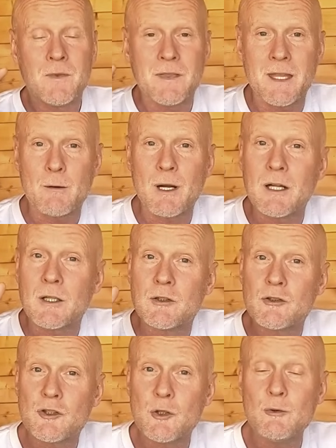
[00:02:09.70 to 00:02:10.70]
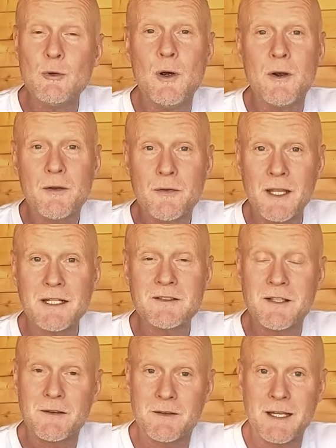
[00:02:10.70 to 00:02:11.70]
There are two
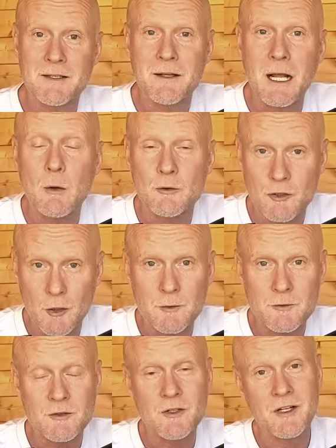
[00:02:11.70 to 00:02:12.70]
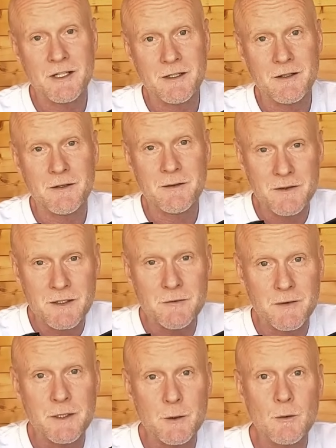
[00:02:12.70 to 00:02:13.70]
things that I'll touch in this
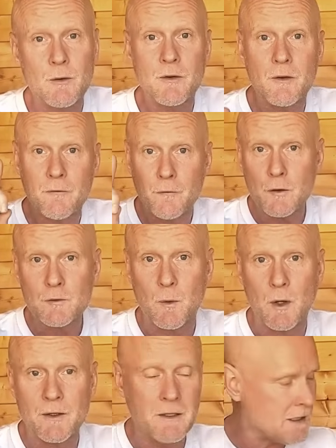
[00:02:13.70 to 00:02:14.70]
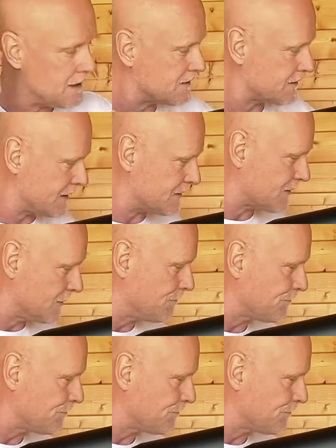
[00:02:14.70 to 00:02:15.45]
video. First one is this.